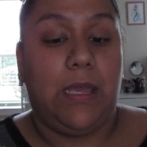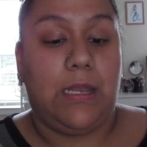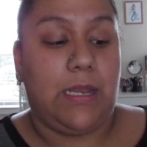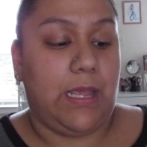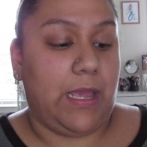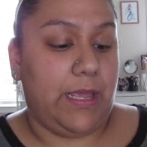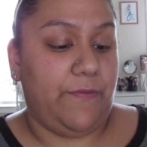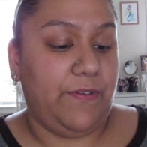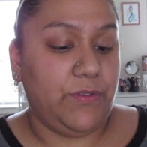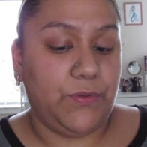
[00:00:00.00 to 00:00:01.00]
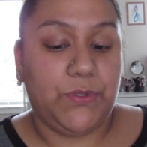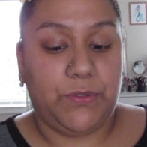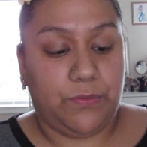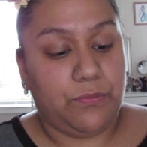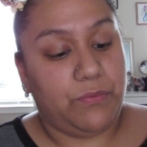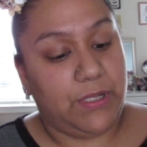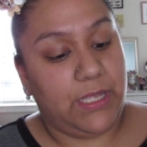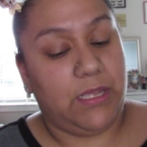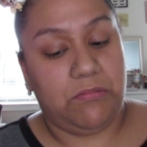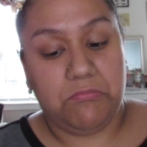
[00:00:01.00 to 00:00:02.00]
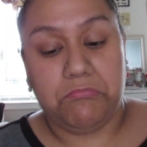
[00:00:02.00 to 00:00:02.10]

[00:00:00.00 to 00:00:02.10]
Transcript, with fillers: And I, it feels really